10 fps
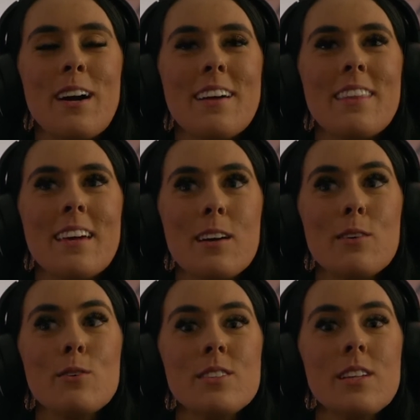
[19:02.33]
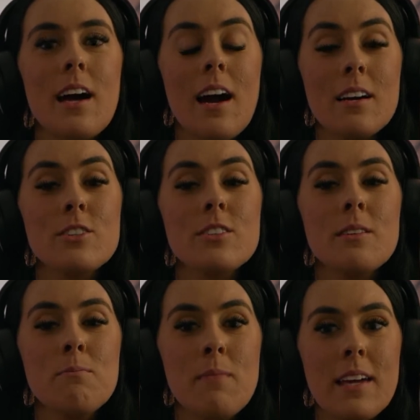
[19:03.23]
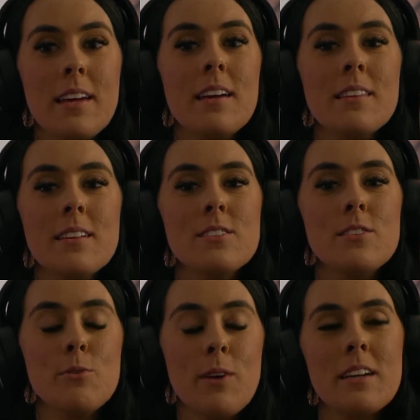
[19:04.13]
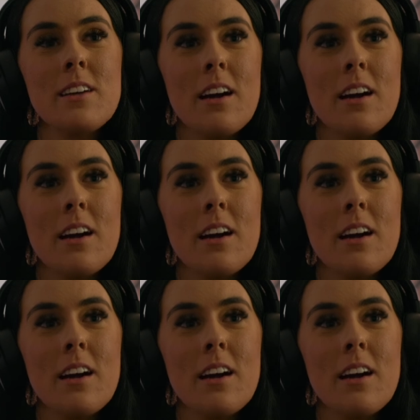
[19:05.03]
I think it was actually making this direct